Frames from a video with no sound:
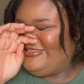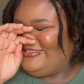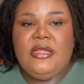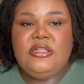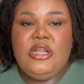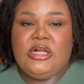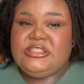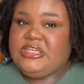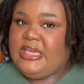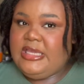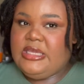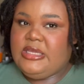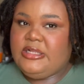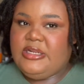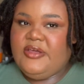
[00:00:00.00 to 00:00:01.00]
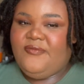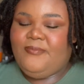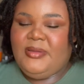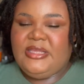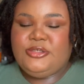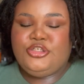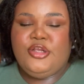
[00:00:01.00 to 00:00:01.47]
not taking enough
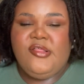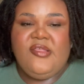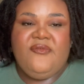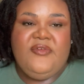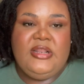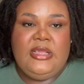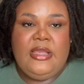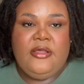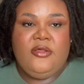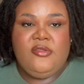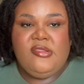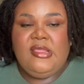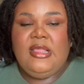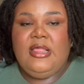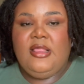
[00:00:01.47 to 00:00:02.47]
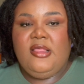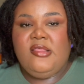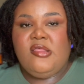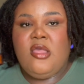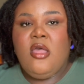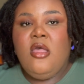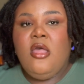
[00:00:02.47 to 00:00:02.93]
pictures and videos
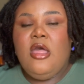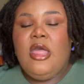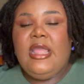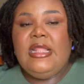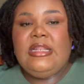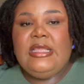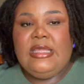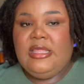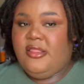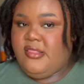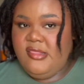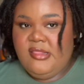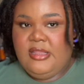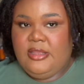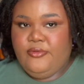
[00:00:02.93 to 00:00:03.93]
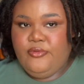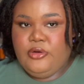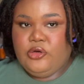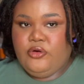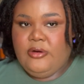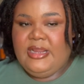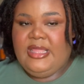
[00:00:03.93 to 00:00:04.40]
is an instant
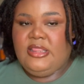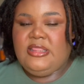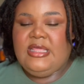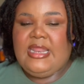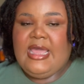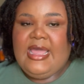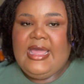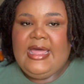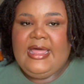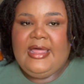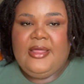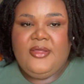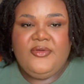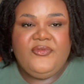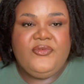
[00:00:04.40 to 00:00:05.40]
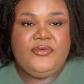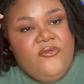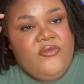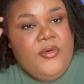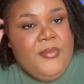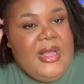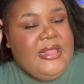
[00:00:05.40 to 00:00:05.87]
regret that I have
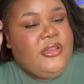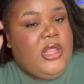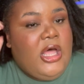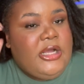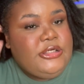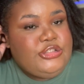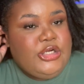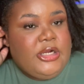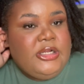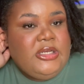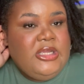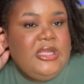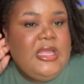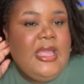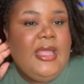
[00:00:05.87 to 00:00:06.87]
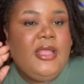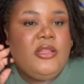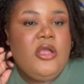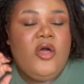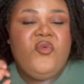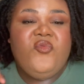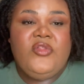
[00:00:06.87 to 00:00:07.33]
from my lock journey. And
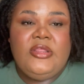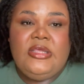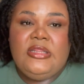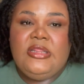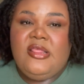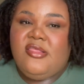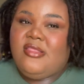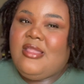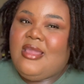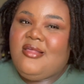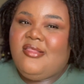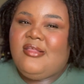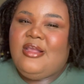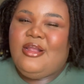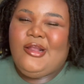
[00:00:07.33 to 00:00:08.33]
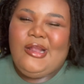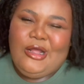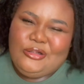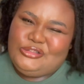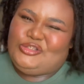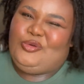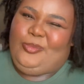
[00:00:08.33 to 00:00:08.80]
hopefully in this next year, I'll
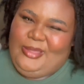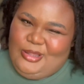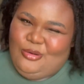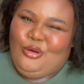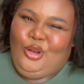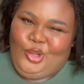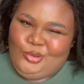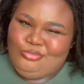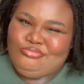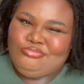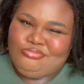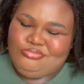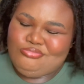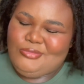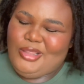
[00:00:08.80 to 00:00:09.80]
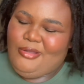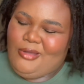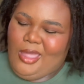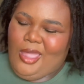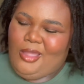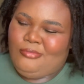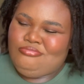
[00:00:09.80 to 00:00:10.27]
do better.
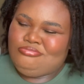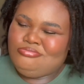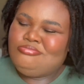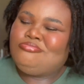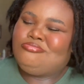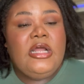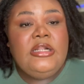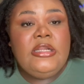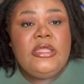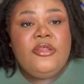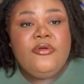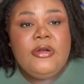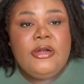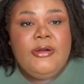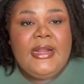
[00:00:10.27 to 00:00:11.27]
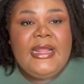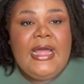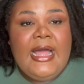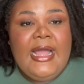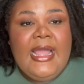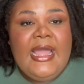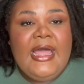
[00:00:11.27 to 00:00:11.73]
Okay. Another regret
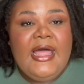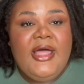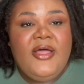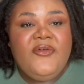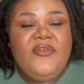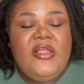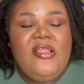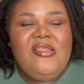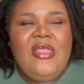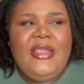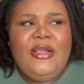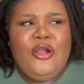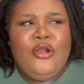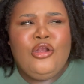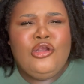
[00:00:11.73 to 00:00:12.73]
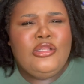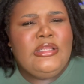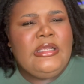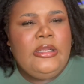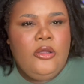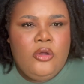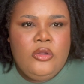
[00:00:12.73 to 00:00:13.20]
I have is like
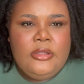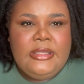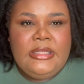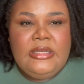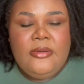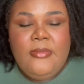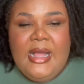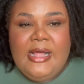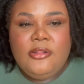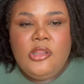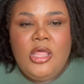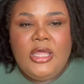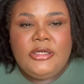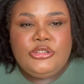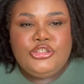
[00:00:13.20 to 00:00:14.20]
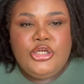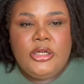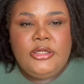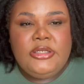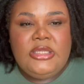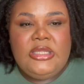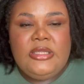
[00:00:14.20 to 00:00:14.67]
early on in my lock
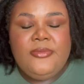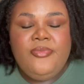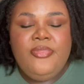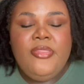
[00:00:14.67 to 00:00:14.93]
journey,